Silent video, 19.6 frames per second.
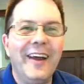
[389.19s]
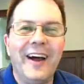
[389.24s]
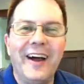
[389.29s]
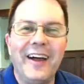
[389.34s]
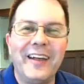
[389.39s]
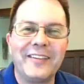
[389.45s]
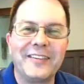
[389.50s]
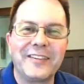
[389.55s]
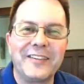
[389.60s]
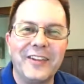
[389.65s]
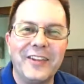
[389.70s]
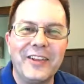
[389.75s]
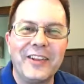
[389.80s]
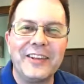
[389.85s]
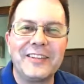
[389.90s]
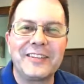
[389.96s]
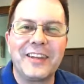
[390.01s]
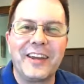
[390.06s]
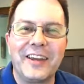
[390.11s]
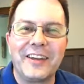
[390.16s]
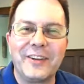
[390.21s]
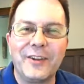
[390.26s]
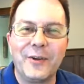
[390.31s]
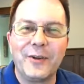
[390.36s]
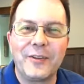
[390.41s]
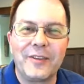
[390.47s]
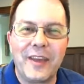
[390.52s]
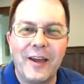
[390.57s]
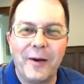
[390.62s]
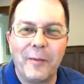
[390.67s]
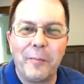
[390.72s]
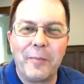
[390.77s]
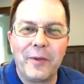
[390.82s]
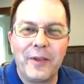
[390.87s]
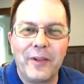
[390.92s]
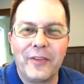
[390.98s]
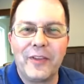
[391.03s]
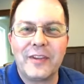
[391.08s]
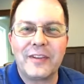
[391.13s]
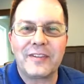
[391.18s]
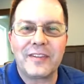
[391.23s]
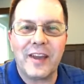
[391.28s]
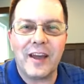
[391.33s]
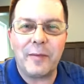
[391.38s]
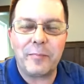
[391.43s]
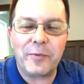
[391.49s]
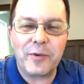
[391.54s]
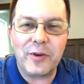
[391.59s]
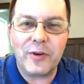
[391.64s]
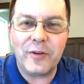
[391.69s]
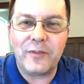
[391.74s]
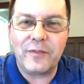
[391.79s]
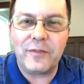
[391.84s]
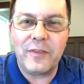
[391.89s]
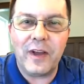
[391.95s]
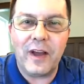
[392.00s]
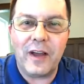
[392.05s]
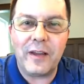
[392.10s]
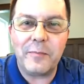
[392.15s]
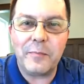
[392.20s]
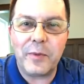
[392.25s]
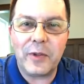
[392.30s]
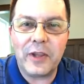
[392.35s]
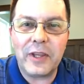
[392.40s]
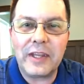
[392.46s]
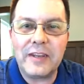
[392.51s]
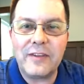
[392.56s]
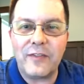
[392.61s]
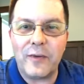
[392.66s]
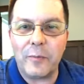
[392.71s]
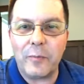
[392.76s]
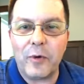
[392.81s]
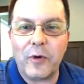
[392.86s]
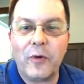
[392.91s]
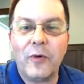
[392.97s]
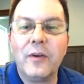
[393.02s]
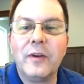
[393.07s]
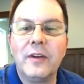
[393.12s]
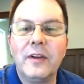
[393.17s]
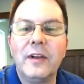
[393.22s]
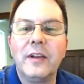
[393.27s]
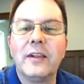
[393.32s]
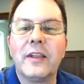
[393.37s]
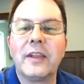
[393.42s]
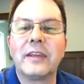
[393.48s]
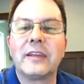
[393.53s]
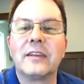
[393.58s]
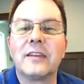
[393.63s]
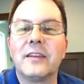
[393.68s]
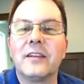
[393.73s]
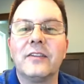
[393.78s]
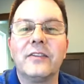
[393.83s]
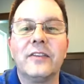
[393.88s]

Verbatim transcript: It's the least I can do is help build this up. You're unbelievable. Like,